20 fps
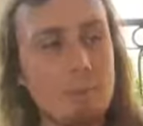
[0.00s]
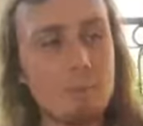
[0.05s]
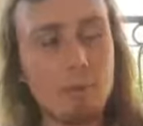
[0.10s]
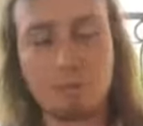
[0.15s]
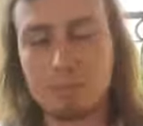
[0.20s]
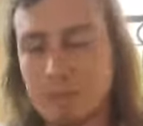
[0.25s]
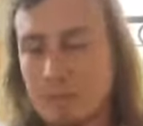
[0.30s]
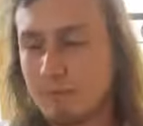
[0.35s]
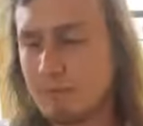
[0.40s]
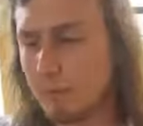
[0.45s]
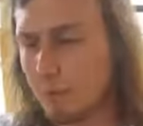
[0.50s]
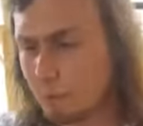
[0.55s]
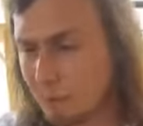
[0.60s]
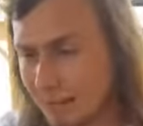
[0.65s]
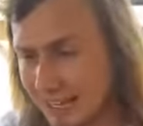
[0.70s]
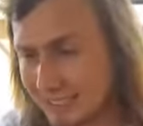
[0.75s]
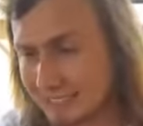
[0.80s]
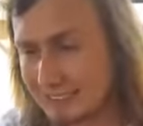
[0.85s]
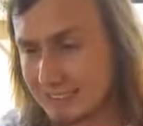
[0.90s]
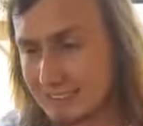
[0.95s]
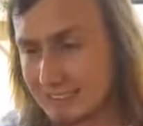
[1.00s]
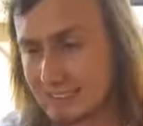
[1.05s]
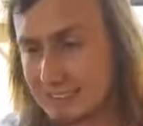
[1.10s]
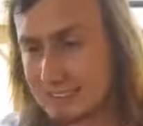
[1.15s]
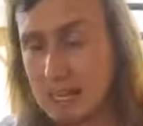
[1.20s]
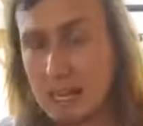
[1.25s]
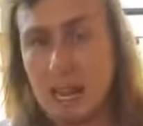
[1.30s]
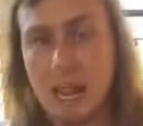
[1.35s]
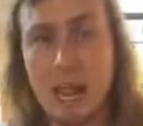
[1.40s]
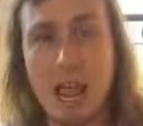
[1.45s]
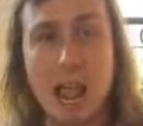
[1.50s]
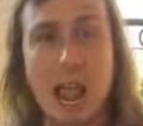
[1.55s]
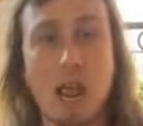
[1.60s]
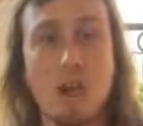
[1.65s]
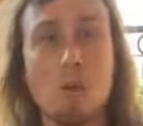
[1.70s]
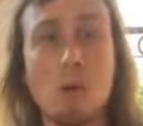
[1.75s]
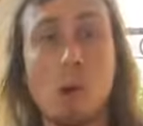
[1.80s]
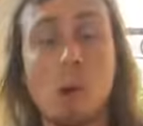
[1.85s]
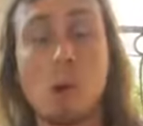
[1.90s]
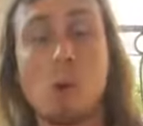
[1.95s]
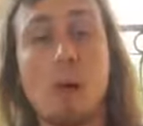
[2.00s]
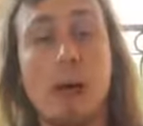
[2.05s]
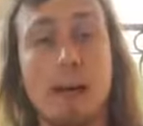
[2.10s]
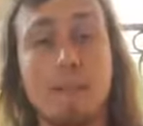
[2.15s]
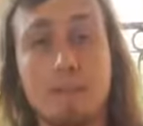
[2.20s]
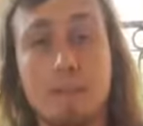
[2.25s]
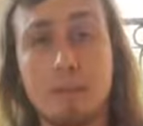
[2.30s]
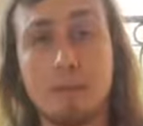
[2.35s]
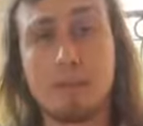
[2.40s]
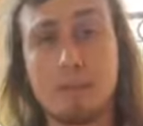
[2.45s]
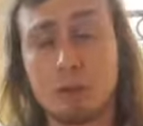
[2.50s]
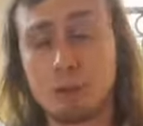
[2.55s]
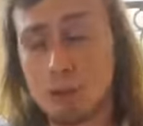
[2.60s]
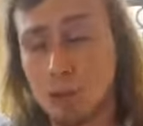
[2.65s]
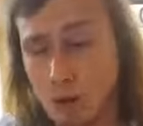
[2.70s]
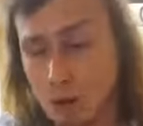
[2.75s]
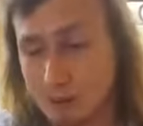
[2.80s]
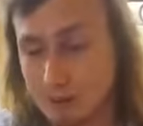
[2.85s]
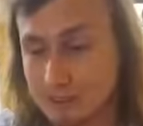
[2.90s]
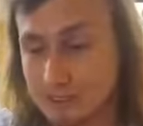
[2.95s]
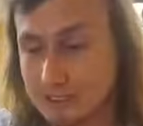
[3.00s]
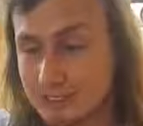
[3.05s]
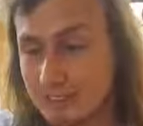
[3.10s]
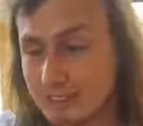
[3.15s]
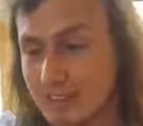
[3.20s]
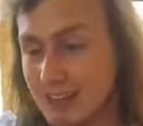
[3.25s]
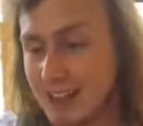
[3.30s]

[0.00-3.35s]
from different places and we all have different goals.